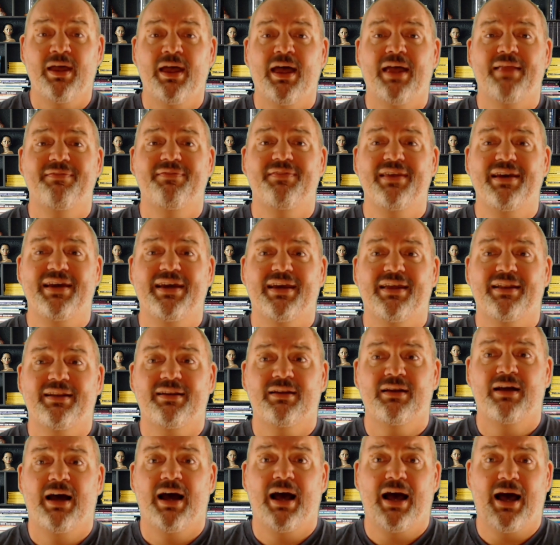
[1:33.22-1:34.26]
Then
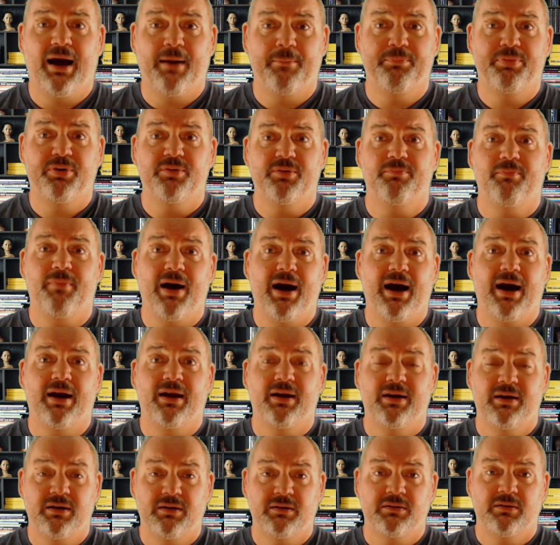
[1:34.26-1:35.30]
I put my
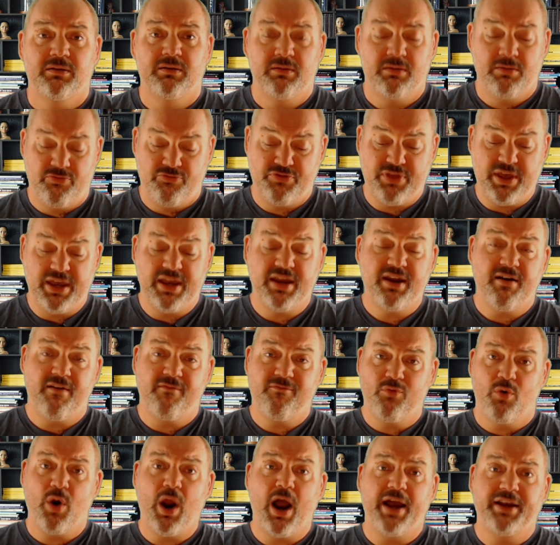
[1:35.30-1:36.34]
thing of
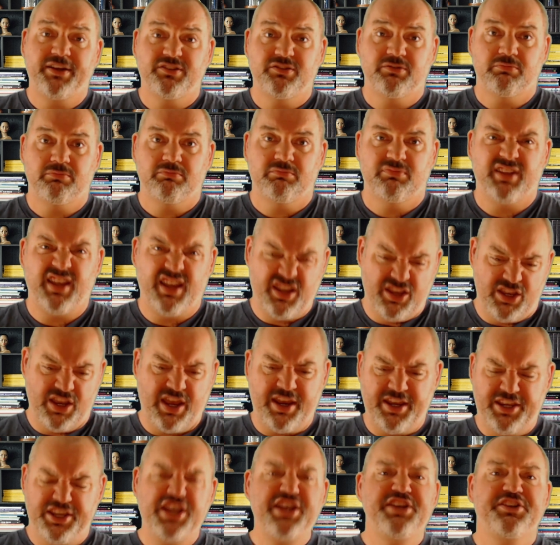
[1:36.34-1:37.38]
rice, say a
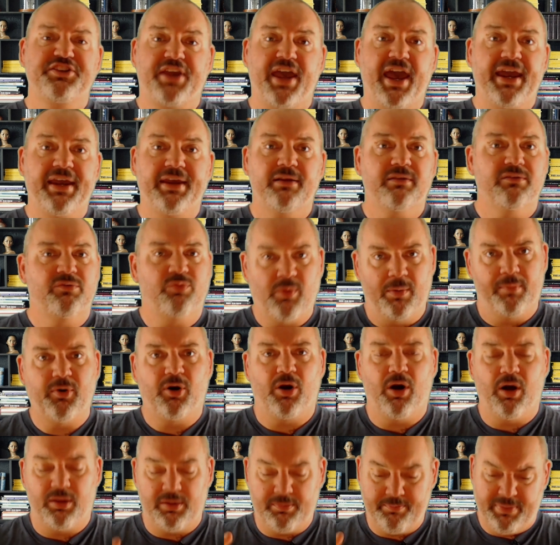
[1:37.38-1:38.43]
yeast cake, that's what I'm gonna
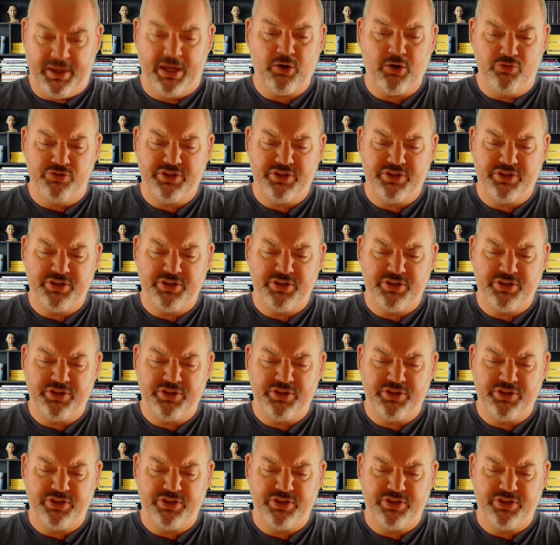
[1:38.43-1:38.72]
call it, big old